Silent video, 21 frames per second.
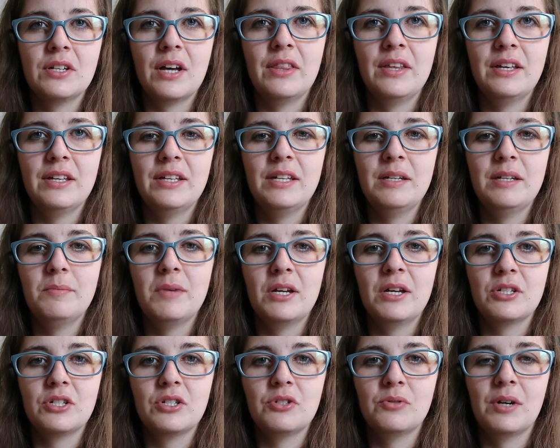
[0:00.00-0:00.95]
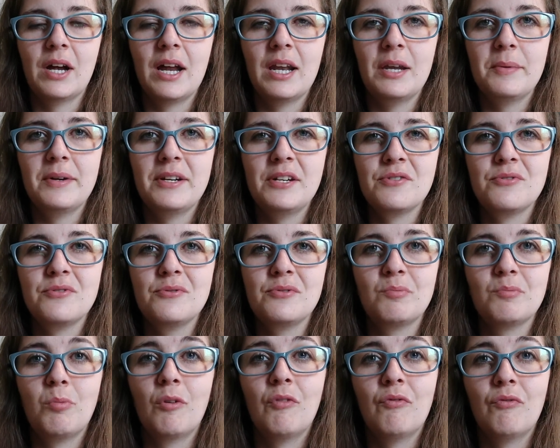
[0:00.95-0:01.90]
I think he makes sure anybody
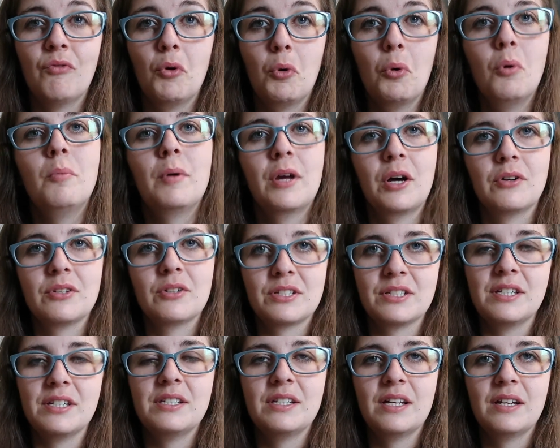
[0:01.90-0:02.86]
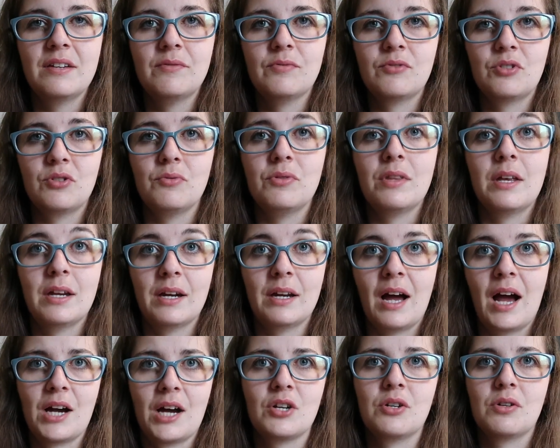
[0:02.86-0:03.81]
who's performing on Sunday, doing their
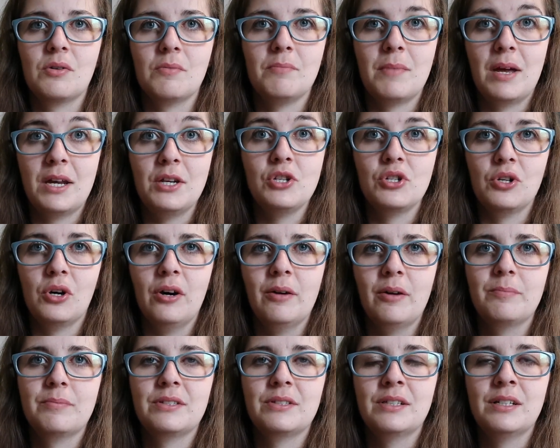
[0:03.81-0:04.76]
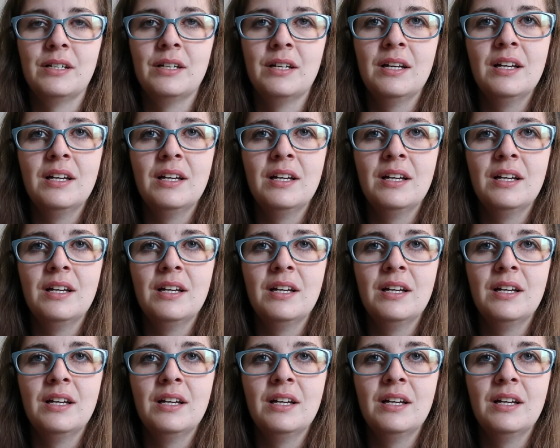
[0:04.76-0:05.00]
main jobs,